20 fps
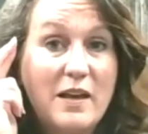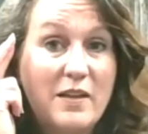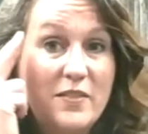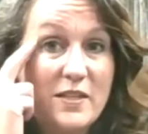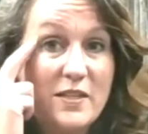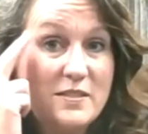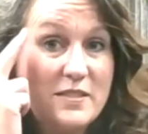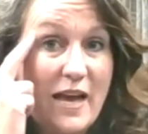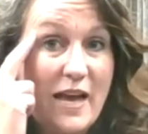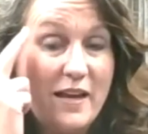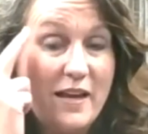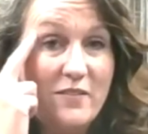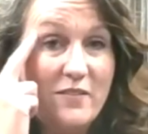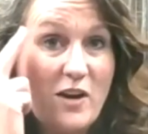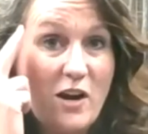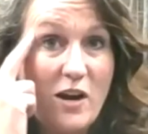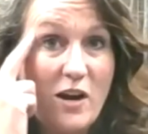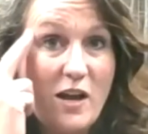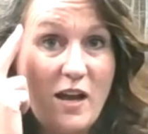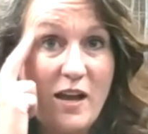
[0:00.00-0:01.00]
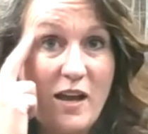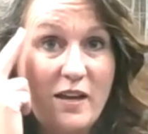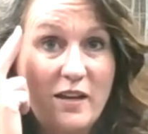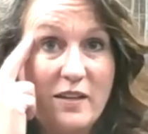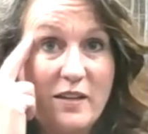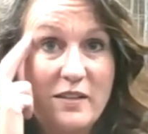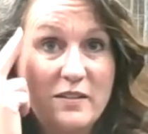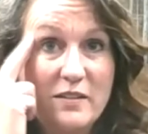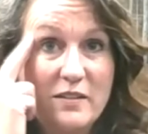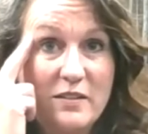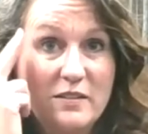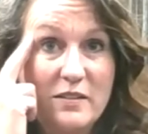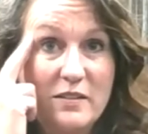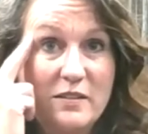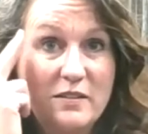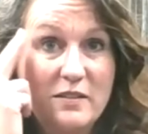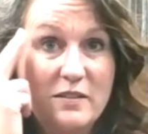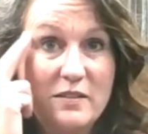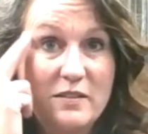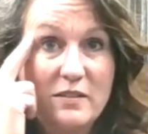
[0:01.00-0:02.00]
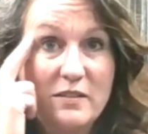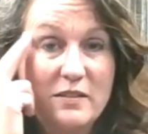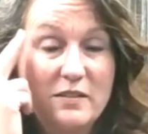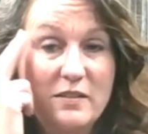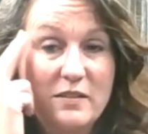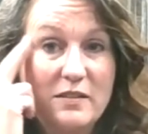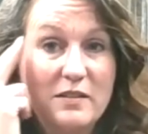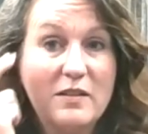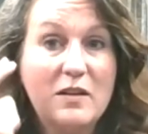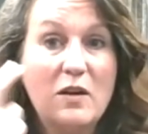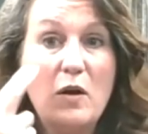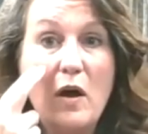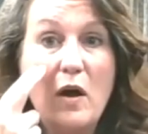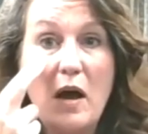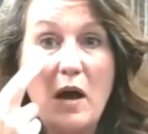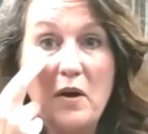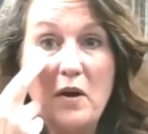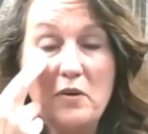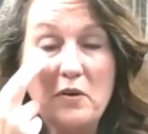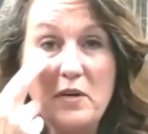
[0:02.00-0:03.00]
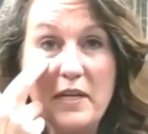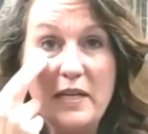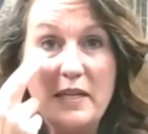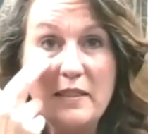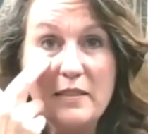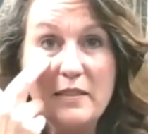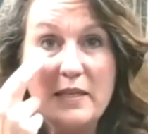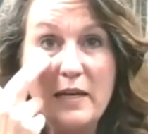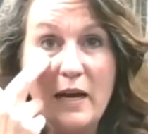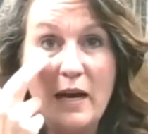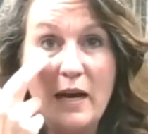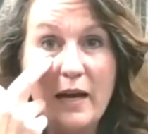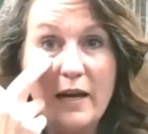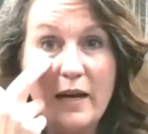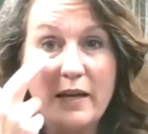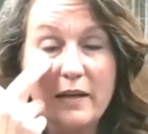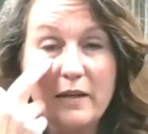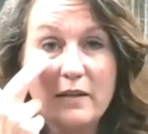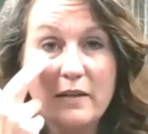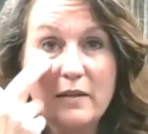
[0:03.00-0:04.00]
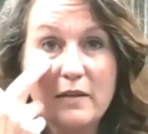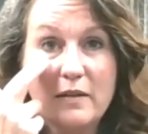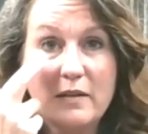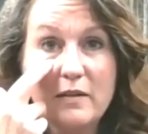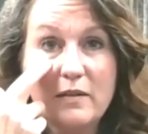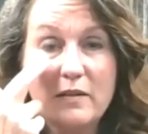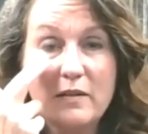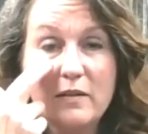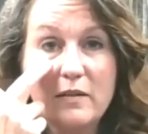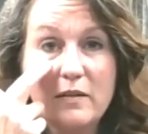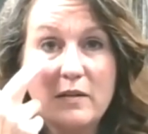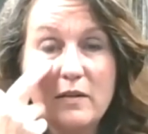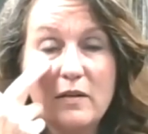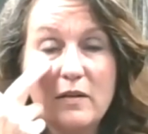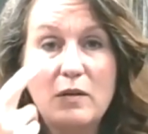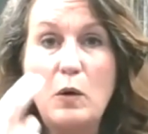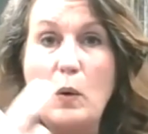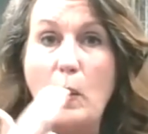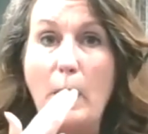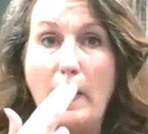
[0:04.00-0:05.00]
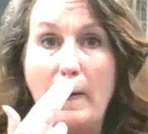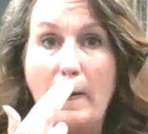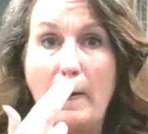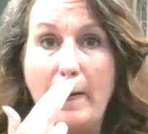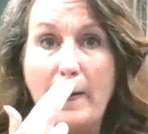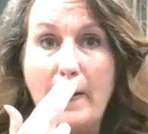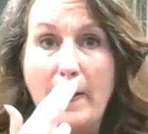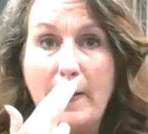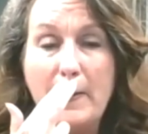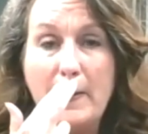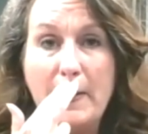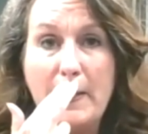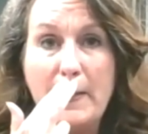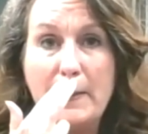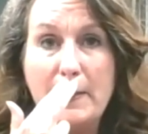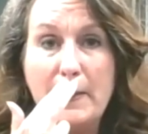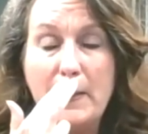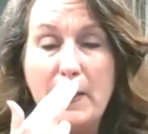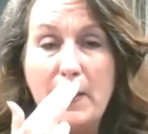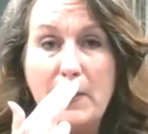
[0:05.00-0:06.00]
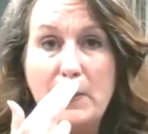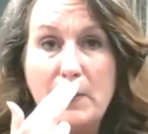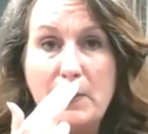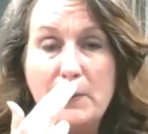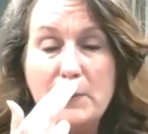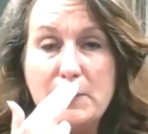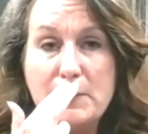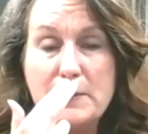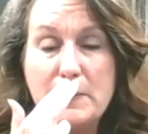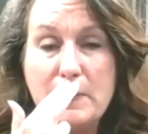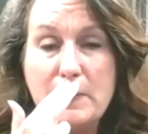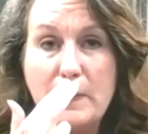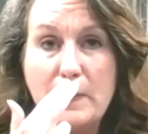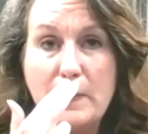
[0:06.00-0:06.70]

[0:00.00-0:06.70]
the side of our eye, underneath the eye, underneath the nose,